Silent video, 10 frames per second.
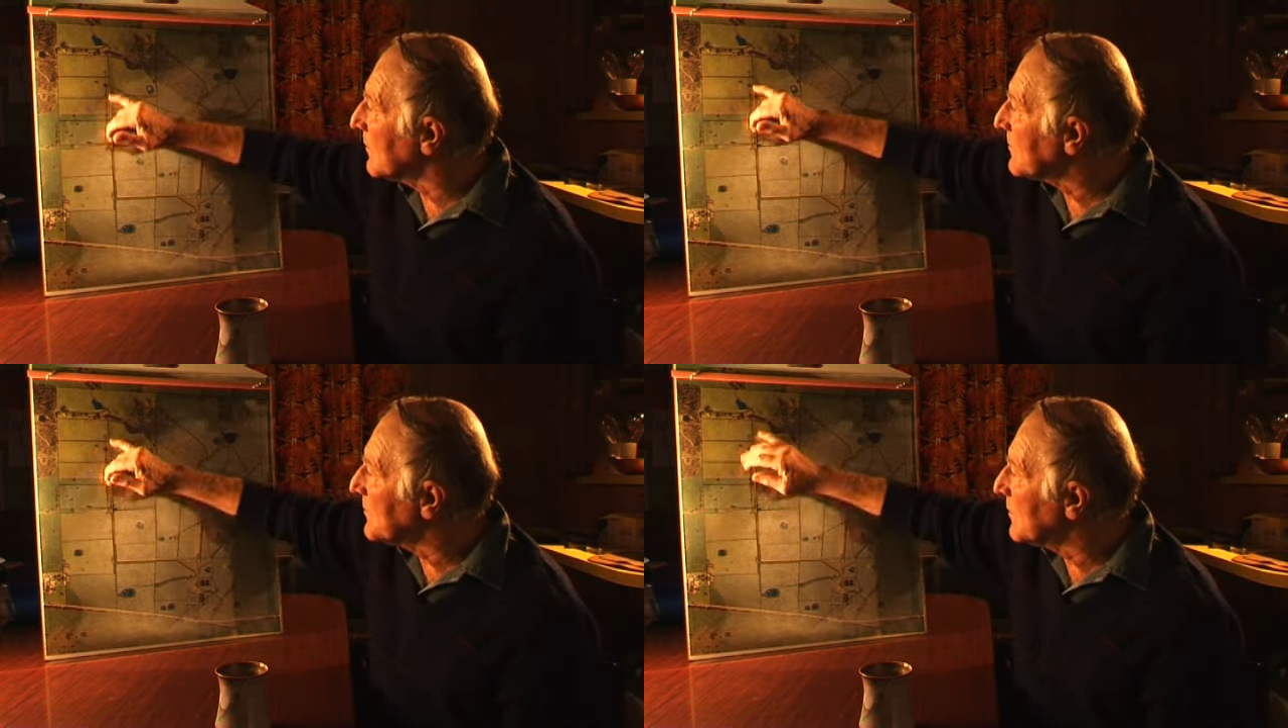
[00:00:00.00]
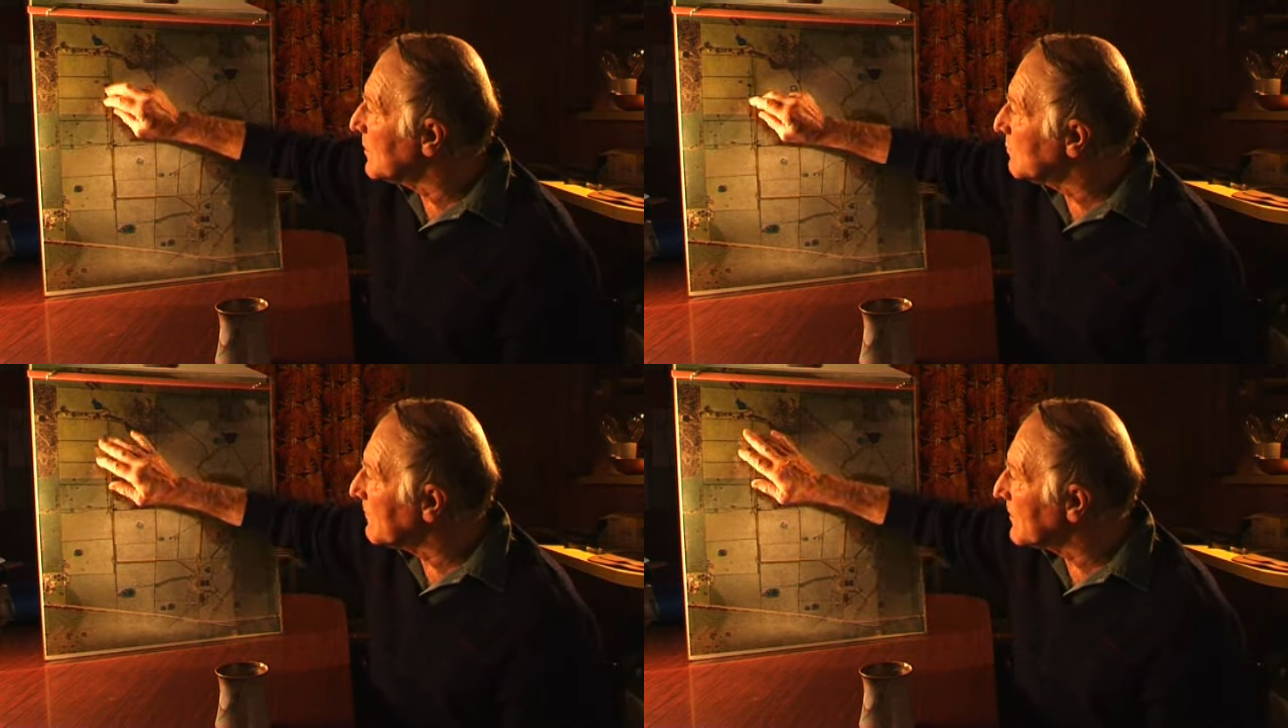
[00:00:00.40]
right
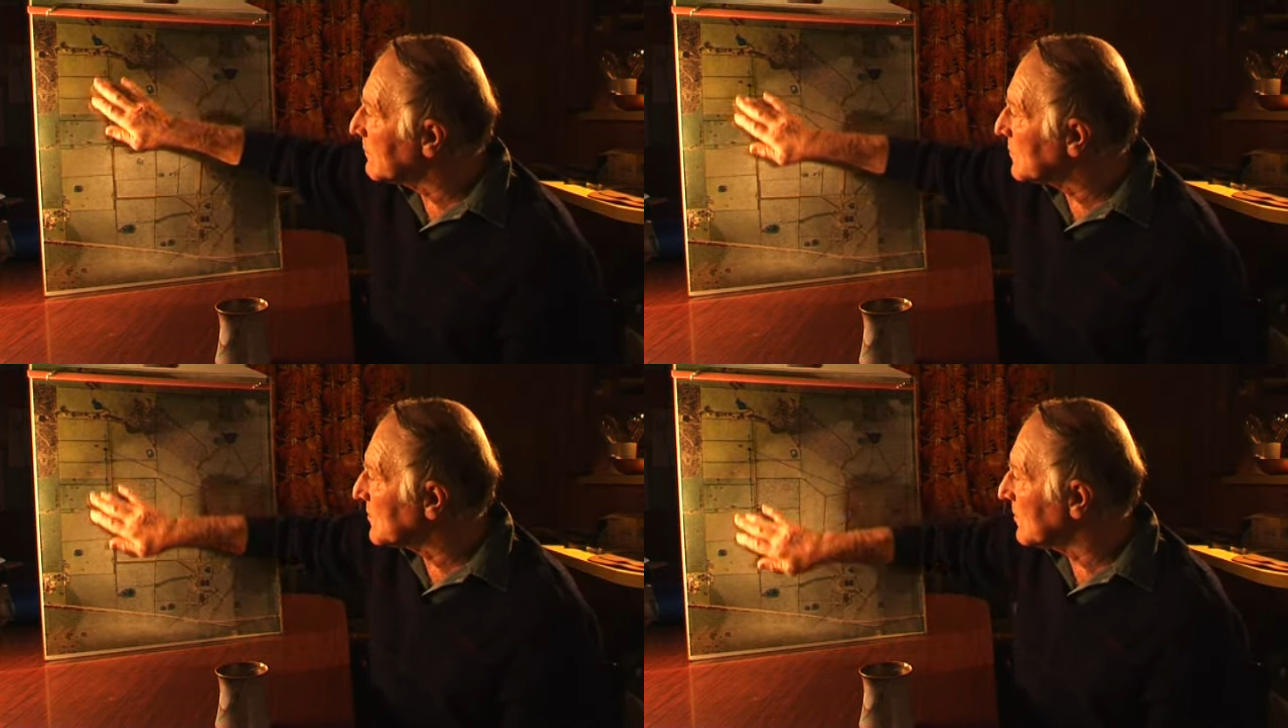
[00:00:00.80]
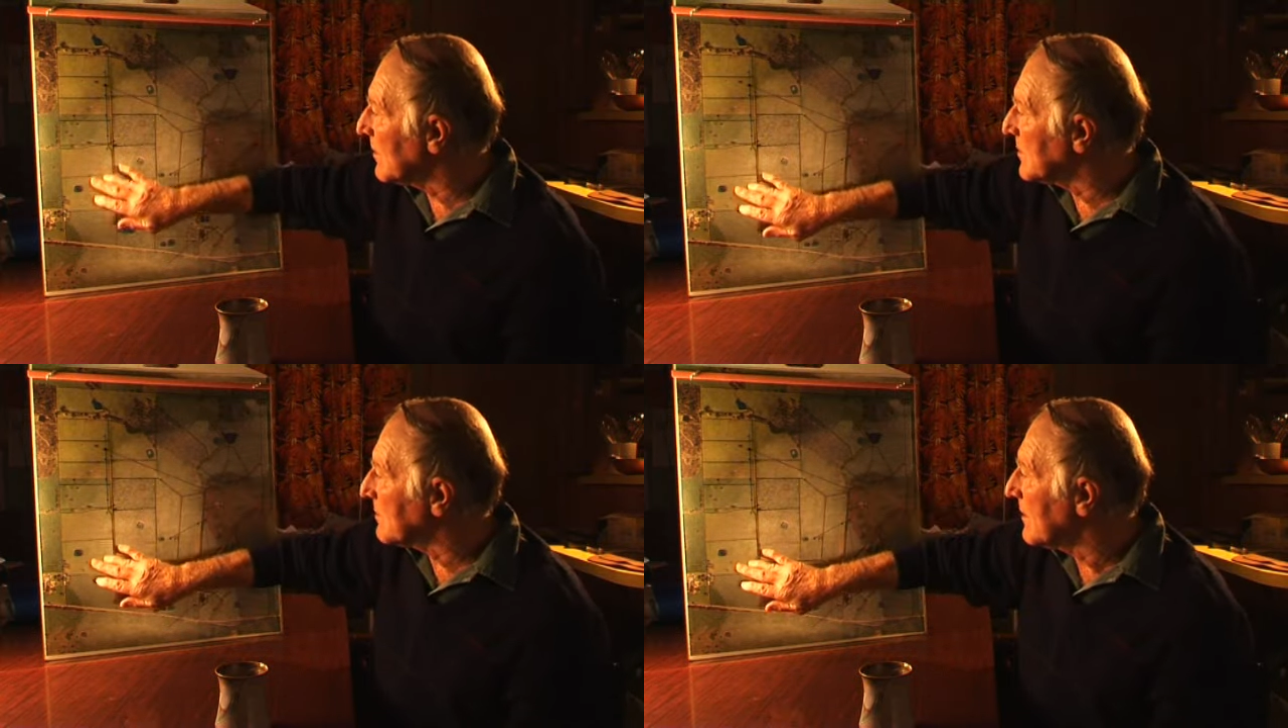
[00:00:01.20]
through with equal
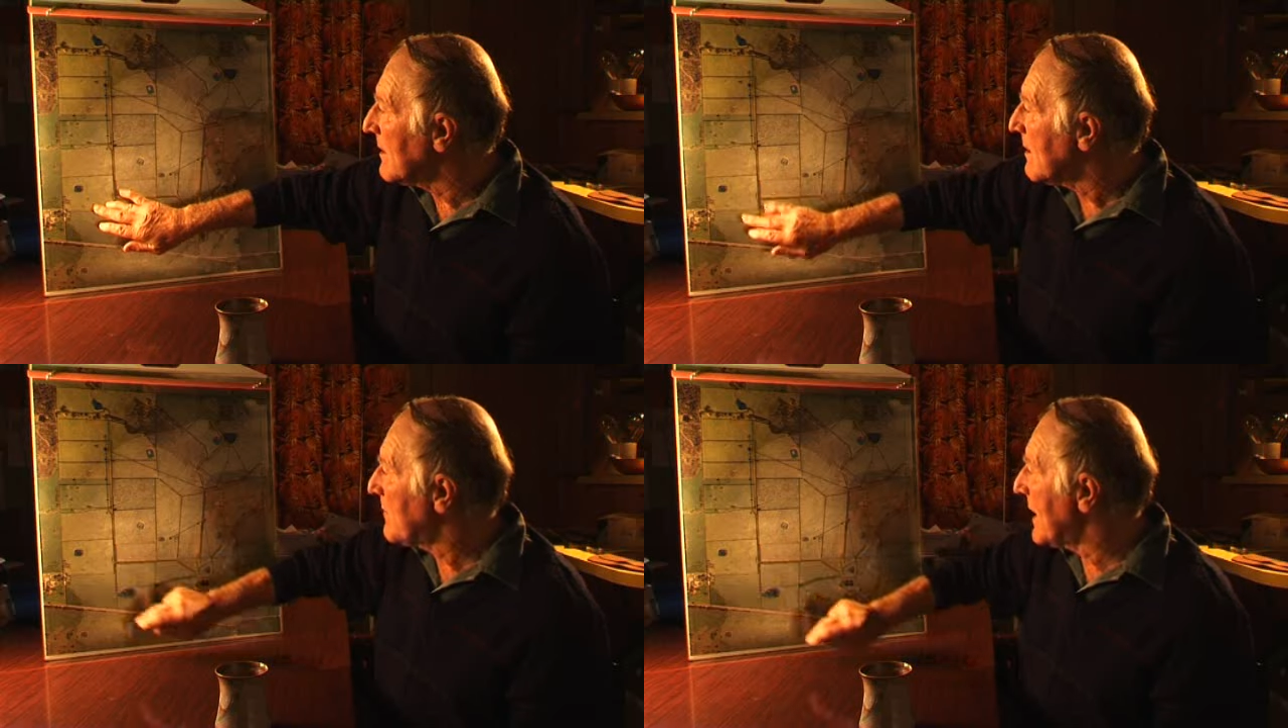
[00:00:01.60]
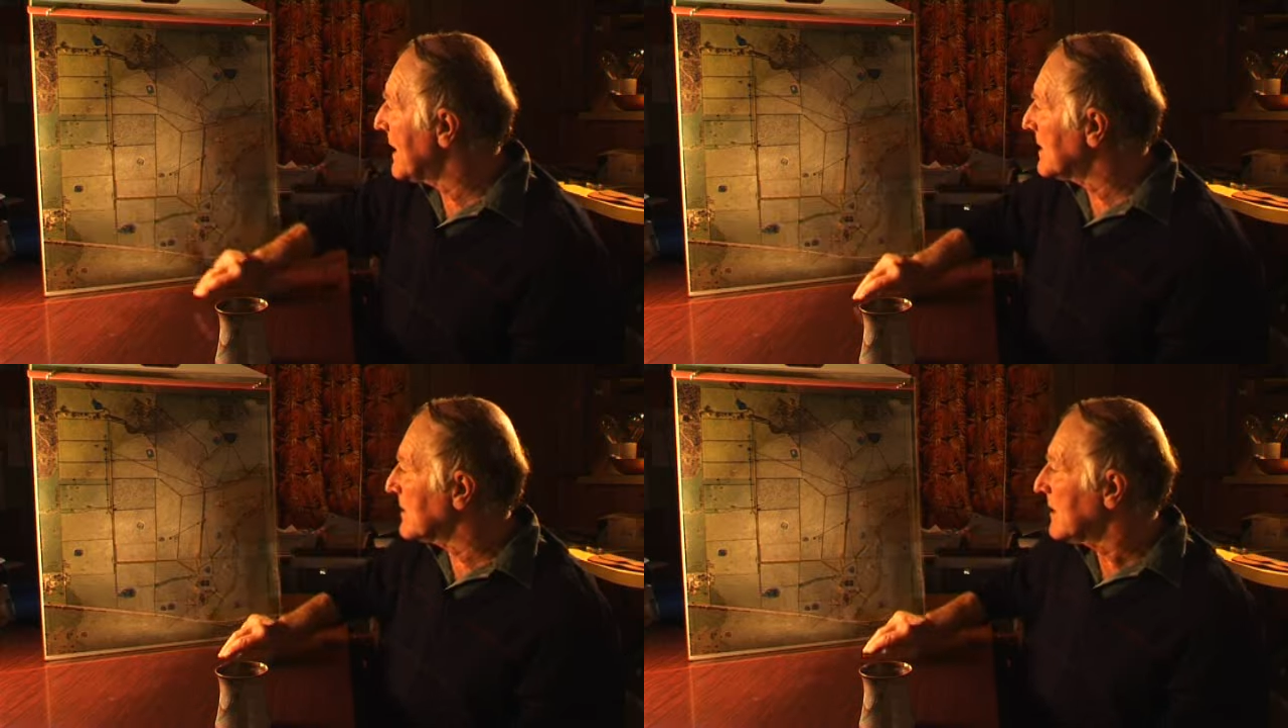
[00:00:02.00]
size
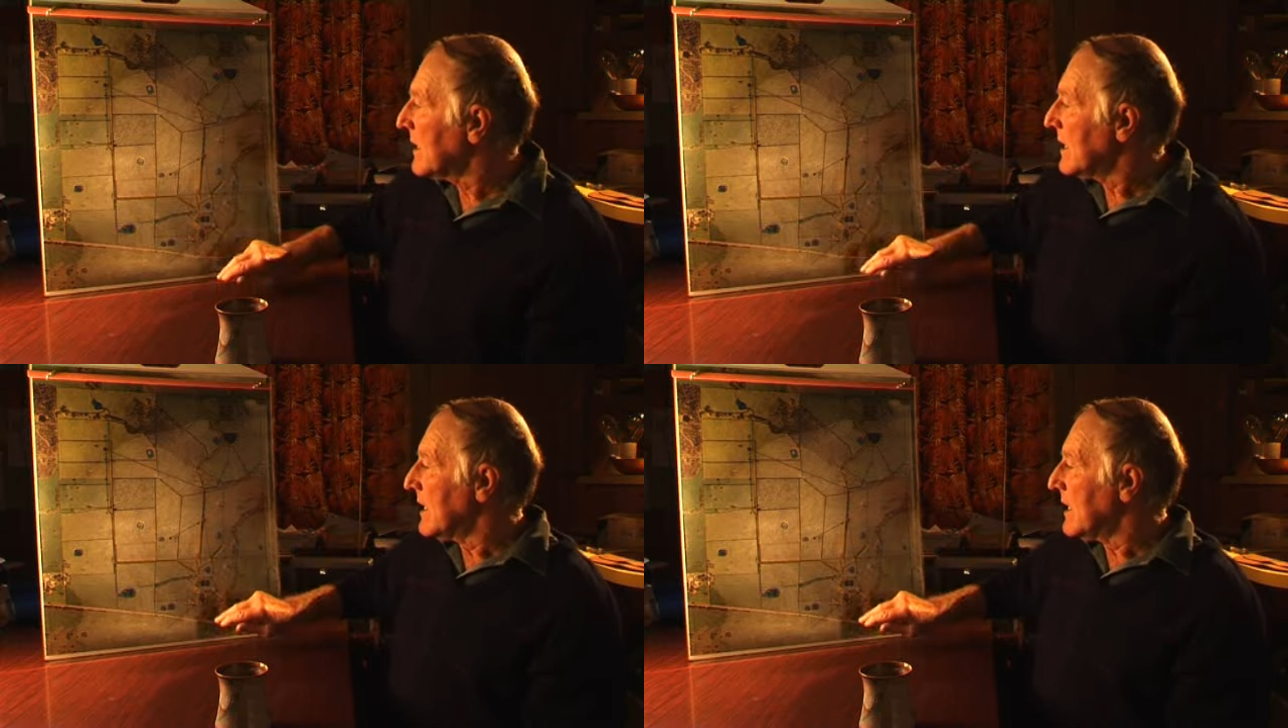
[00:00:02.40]
paddocks.